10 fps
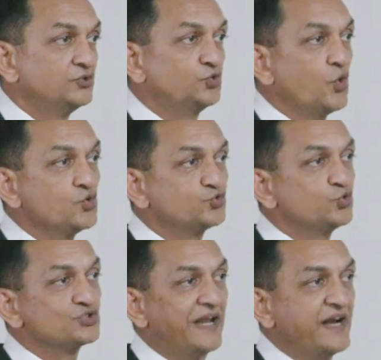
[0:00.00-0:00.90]
Those
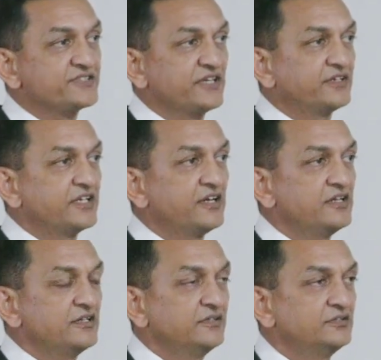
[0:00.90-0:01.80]
whose lands are
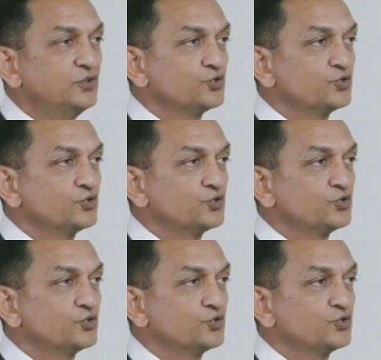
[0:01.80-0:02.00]
degraded,